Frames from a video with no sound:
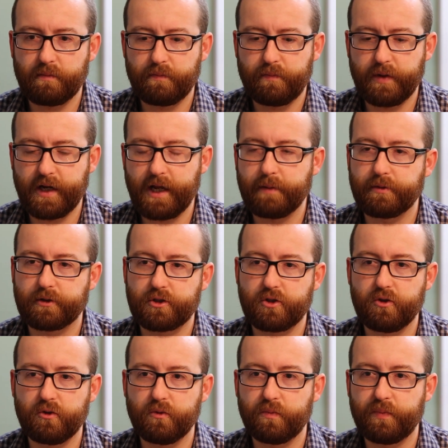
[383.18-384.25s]
been able
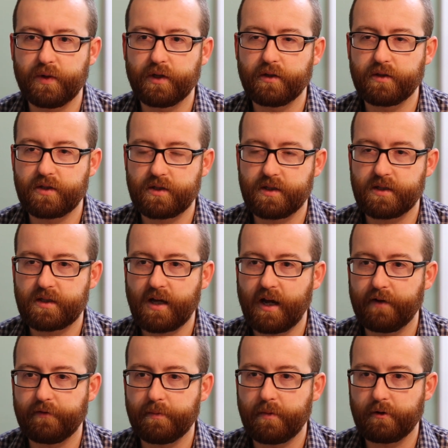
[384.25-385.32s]
to build this kind
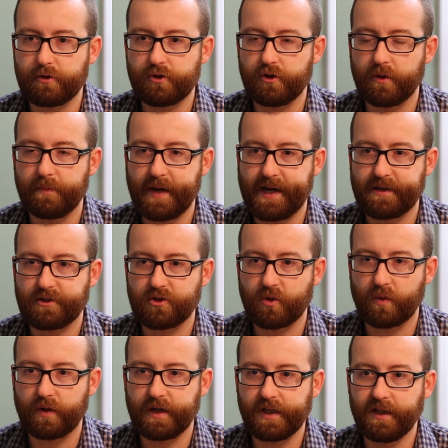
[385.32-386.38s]
of emotional
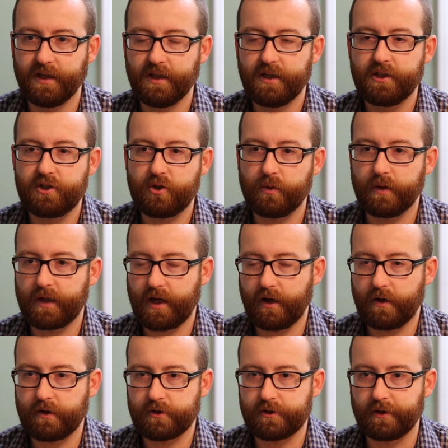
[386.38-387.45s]
backstory to a
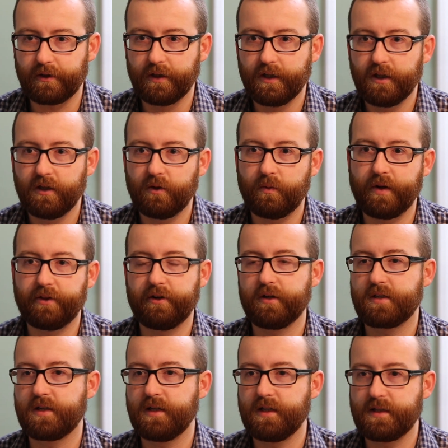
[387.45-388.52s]
character, whether
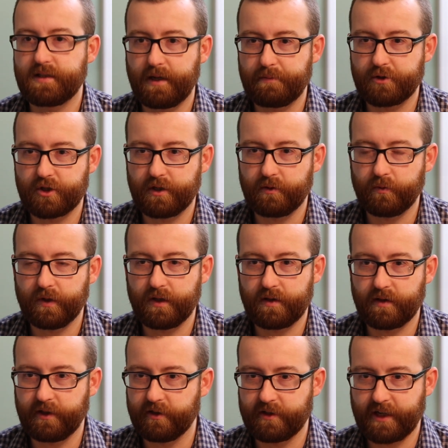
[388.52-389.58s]
it's in Inception
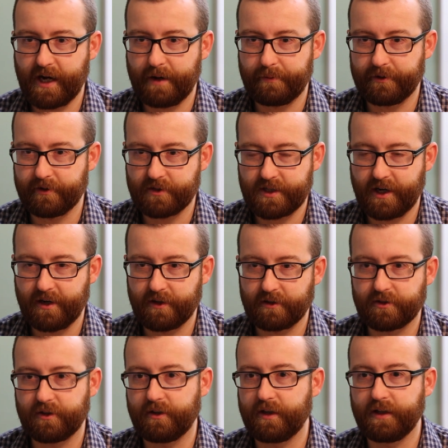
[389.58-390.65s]
with Leo DiCaprio's
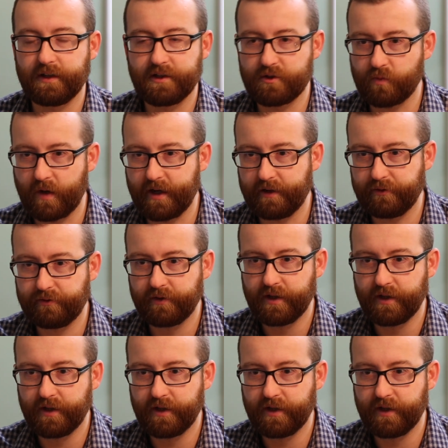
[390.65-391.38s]
character and his wife.